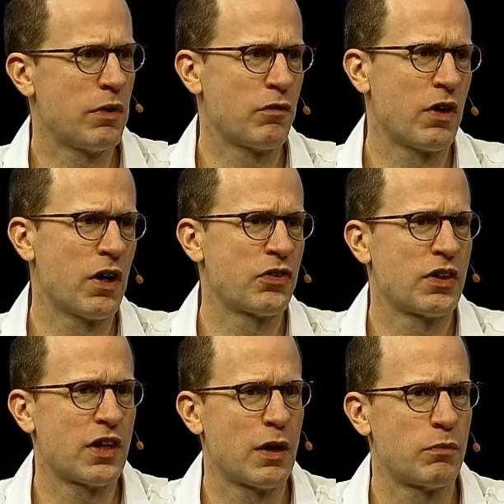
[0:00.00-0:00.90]
various
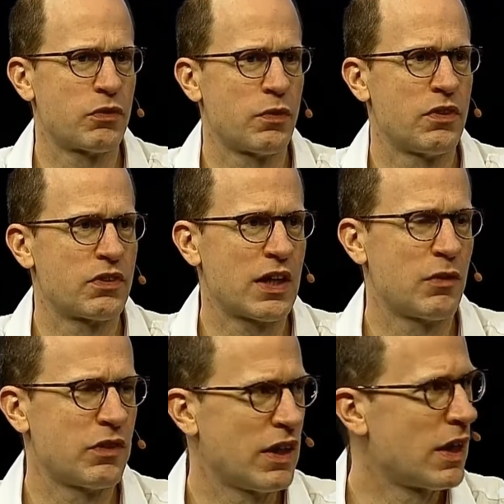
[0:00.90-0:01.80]
attempts with this kind
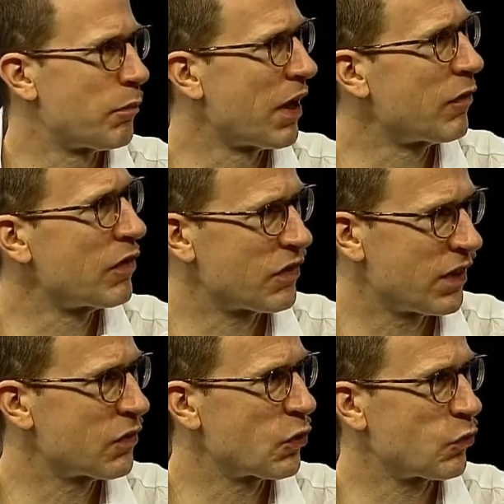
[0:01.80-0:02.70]
of data privacy
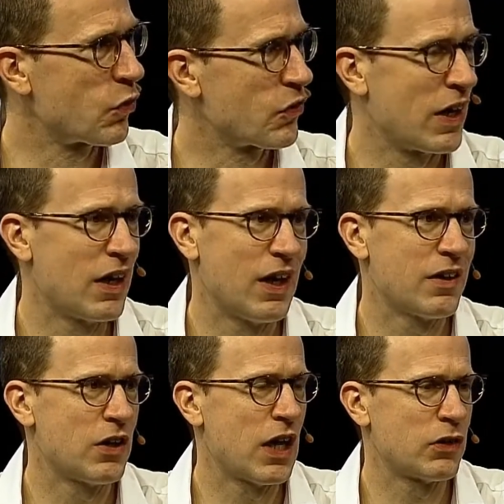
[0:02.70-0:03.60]
and so forth. Yeah. I,
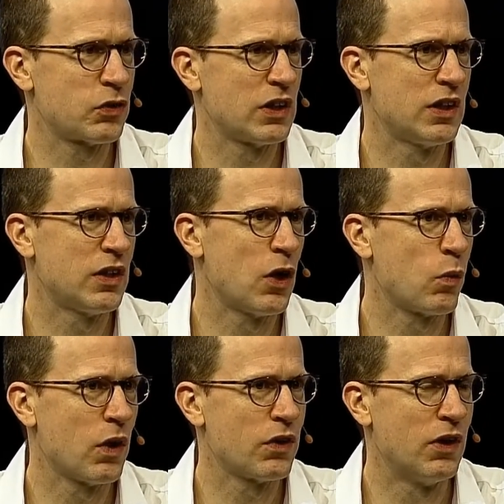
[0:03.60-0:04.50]
I, I don't really know
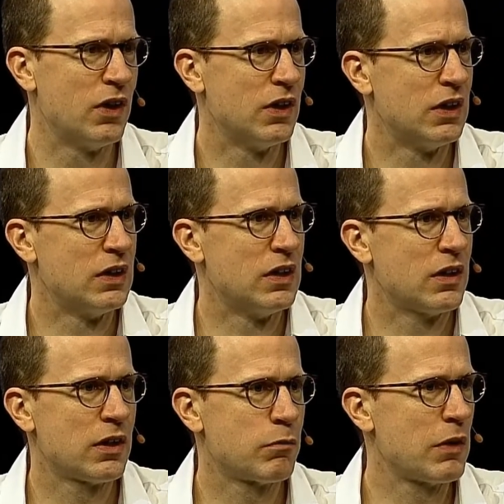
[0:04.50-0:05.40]
whether
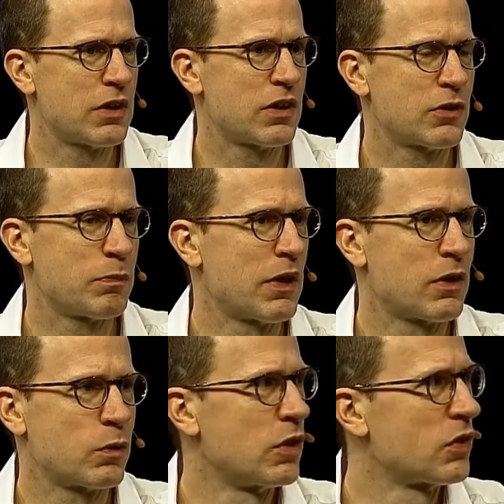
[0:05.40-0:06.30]
it made things better or
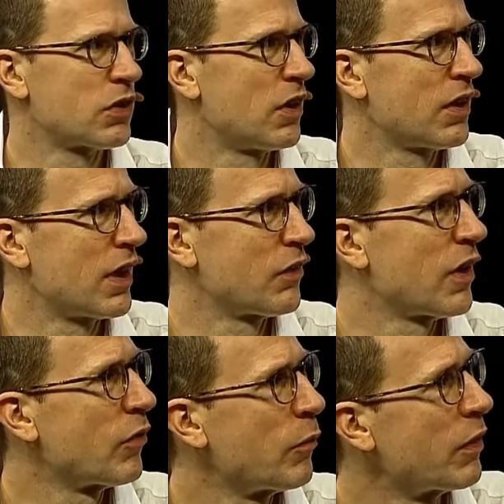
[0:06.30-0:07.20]
worse or not. I don't
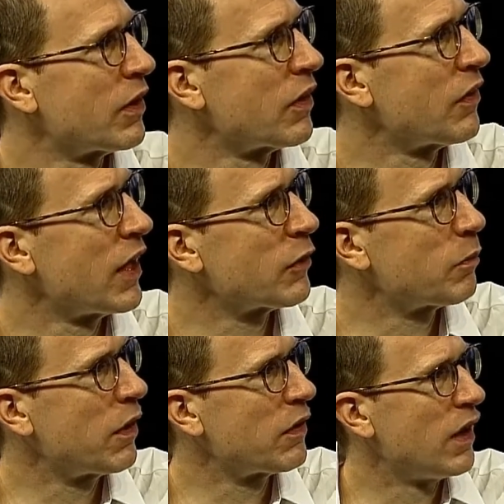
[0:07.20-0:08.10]
have an opinion on that.
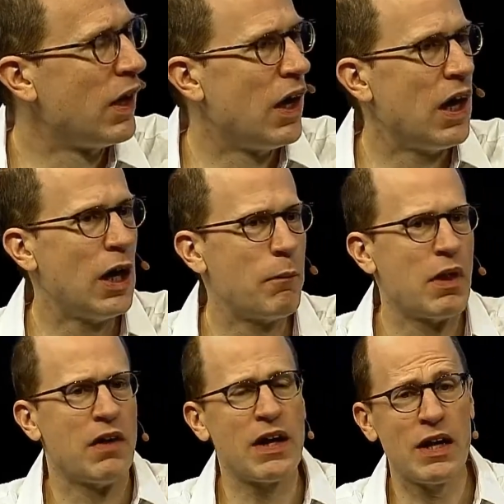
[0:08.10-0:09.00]
But yeah. um,
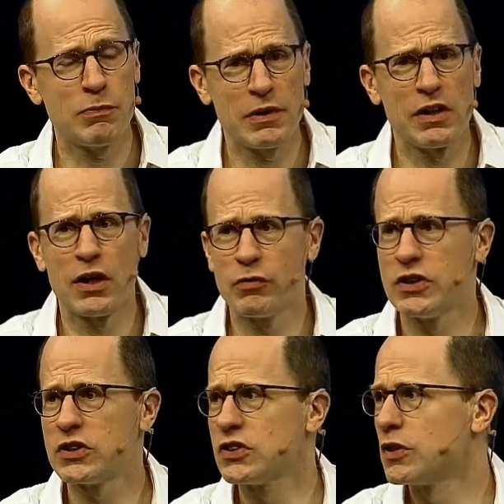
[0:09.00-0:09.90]
there has been a lot of
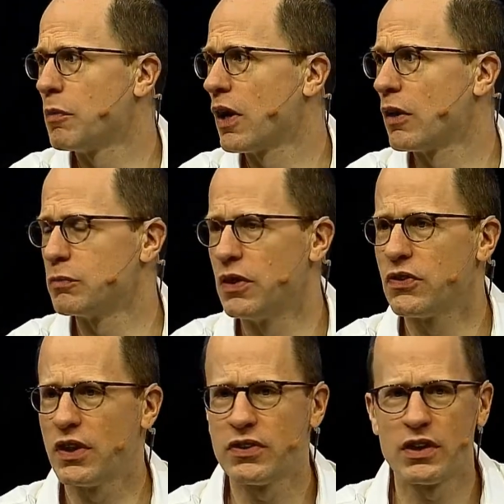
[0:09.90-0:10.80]
interest among
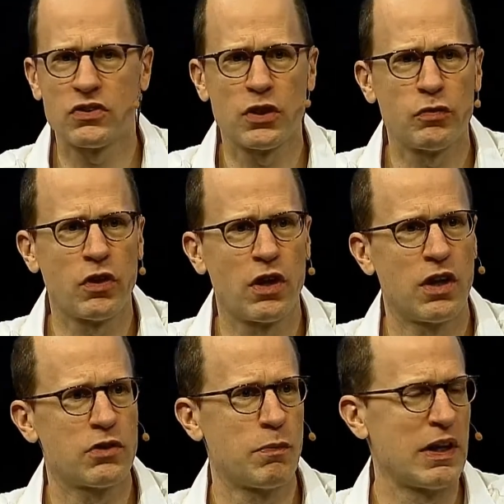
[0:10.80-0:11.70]
governments. I think so far
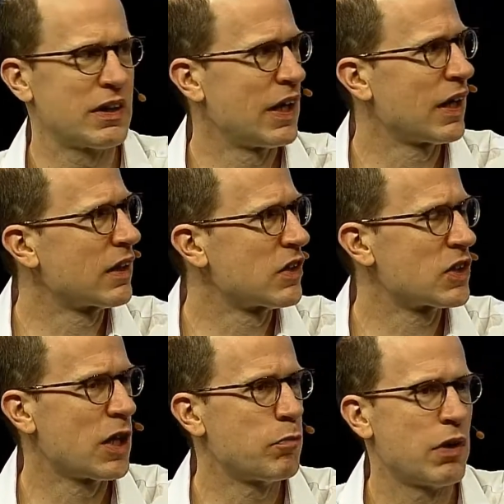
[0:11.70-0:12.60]
it's mainly taking the
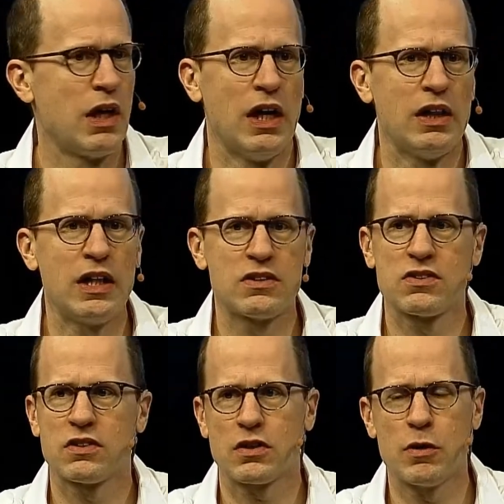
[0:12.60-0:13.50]
shape,
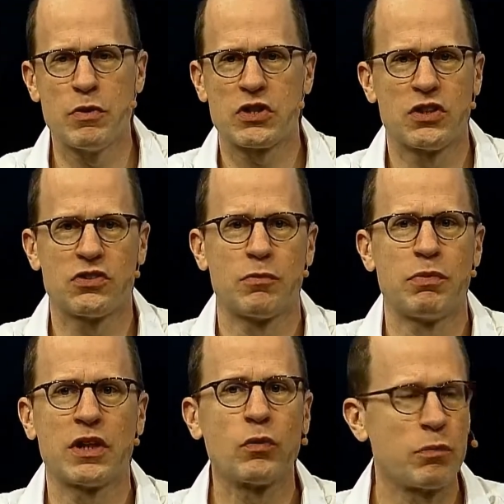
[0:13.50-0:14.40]
let's commission some
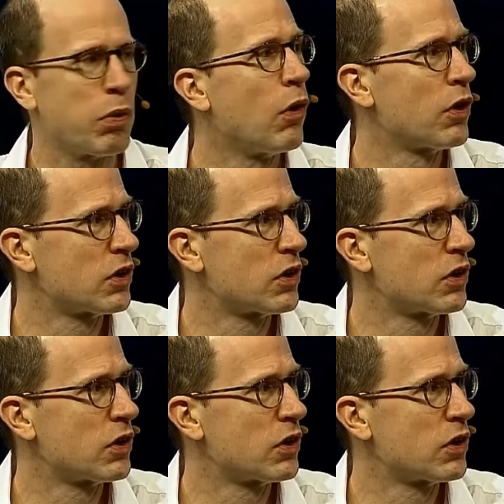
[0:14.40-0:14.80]
big report,